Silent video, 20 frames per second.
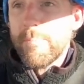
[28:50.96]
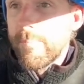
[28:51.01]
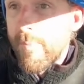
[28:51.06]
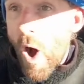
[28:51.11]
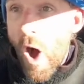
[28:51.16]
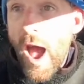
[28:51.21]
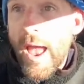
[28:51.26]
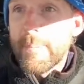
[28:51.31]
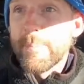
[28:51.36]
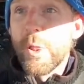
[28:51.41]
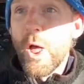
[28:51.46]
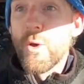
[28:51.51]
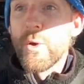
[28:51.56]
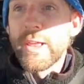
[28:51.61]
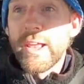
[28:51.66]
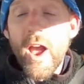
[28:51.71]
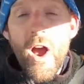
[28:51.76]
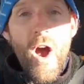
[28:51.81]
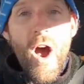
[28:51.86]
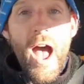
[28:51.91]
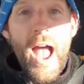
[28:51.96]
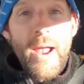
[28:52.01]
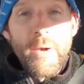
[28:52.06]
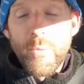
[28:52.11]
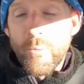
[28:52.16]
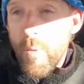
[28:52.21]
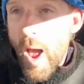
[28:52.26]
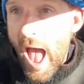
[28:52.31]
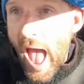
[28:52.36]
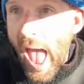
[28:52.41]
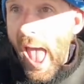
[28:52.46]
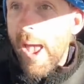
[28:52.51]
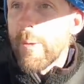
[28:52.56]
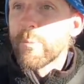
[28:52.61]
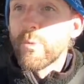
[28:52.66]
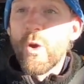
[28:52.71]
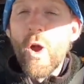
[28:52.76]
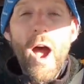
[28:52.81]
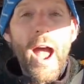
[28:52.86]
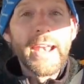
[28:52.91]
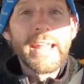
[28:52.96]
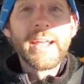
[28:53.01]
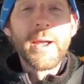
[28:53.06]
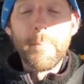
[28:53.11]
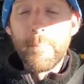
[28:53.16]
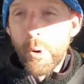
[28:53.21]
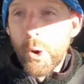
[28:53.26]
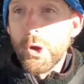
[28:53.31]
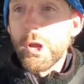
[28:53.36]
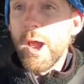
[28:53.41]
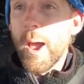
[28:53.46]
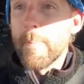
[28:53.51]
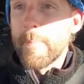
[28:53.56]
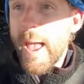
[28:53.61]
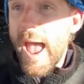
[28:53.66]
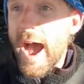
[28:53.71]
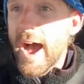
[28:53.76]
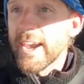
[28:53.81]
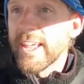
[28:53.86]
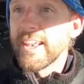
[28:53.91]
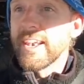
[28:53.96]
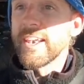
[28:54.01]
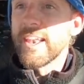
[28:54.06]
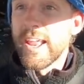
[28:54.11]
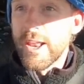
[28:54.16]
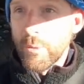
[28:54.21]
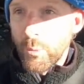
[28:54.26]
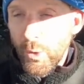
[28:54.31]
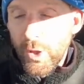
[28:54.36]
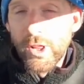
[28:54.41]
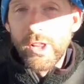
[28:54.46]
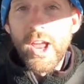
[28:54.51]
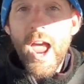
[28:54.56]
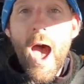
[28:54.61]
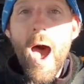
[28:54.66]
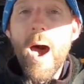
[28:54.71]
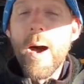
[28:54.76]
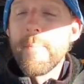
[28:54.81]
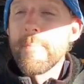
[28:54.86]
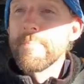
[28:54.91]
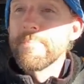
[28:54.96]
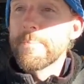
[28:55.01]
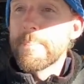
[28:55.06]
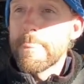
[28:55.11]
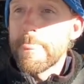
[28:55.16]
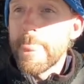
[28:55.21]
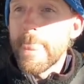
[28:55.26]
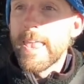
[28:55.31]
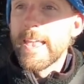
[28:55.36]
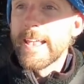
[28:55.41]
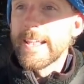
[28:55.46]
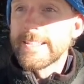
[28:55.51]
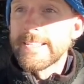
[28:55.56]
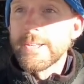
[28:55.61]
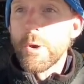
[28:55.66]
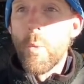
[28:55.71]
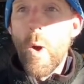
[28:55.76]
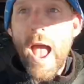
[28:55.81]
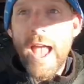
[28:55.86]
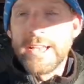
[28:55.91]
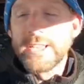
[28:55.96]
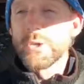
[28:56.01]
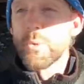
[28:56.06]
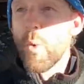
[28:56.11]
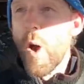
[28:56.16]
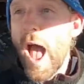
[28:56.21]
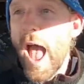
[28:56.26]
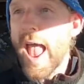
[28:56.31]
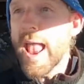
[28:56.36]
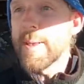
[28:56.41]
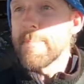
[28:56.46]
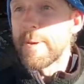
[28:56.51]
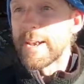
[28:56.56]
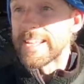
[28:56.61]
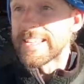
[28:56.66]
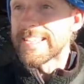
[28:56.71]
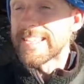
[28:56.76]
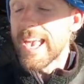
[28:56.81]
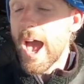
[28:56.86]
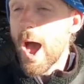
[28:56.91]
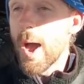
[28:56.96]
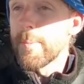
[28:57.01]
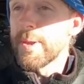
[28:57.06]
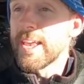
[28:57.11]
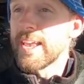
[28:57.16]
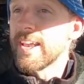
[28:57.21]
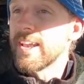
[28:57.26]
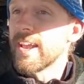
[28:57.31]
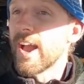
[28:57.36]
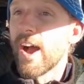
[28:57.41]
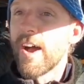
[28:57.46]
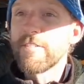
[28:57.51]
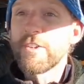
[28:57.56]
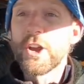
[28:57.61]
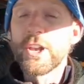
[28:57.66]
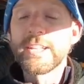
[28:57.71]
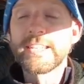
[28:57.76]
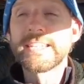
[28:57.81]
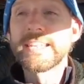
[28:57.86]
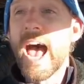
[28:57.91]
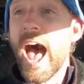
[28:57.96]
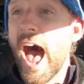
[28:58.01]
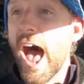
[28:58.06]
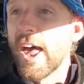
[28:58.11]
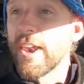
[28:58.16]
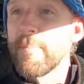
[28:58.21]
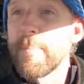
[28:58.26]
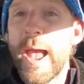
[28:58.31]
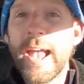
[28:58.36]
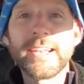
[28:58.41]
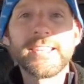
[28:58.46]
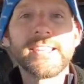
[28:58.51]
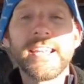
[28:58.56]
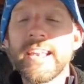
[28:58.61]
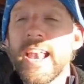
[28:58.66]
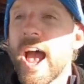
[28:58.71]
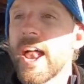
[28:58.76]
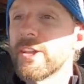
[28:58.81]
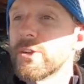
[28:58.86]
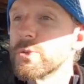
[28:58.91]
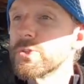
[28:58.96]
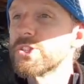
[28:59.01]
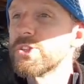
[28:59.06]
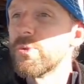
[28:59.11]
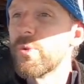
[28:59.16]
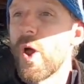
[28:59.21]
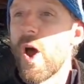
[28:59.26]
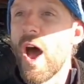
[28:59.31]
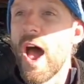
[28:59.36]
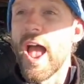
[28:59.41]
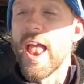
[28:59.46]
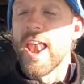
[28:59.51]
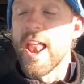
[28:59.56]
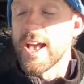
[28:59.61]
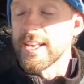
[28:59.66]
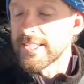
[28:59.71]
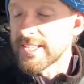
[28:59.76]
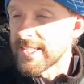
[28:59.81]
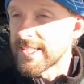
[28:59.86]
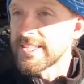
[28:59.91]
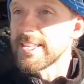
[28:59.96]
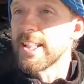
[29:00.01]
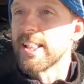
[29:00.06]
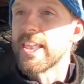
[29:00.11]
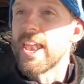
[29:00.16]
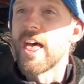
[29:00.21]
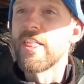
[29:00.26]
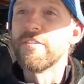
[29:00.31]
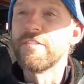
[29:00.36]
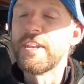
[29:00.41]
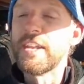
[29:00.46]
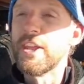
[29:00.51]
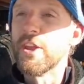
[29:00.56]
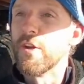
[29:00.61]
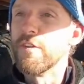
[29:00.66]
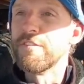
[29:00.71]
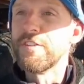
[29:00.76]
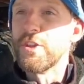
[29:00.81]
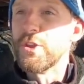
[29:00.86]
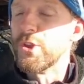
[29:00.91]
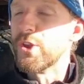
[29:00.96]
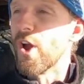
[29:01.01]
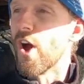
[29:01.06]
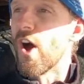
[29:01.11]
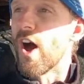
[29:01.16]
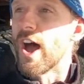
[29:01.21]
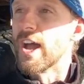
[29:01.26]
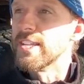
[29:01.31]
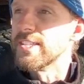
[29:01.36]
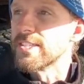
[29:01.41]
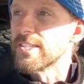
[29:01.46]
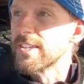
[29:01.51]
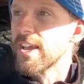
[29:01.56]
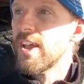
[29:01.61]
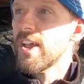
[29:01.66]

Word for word: Mind blowing. I am writing a book about it. It will come. It's a ways away, but it's coming. I've got a ton of magazine articles to write. Still another video for you guys.